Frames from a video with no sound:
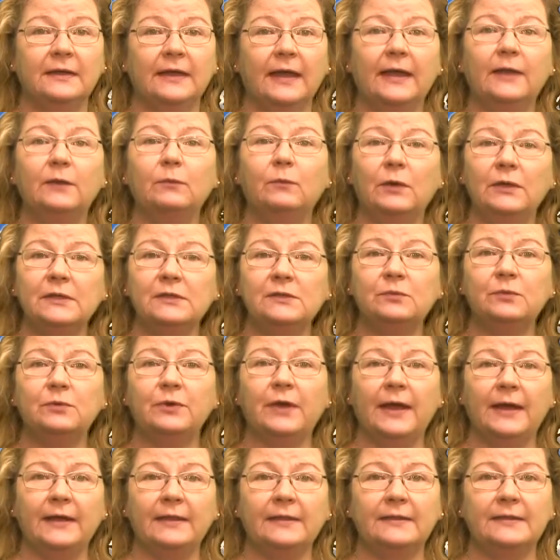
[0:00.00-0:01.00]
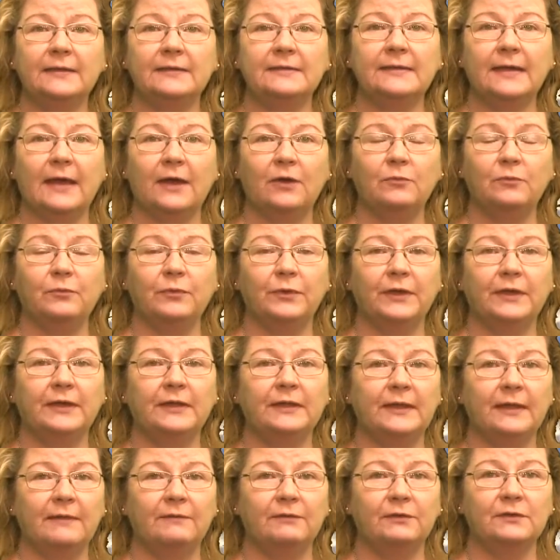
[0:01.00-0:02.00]
"and once we're at these outbreak
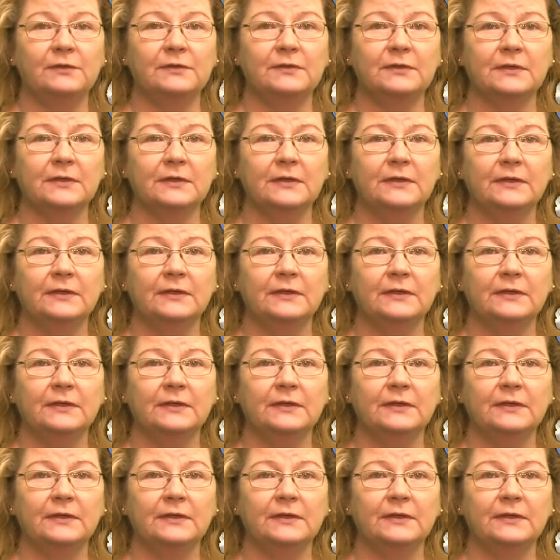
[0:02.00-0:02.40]
levels,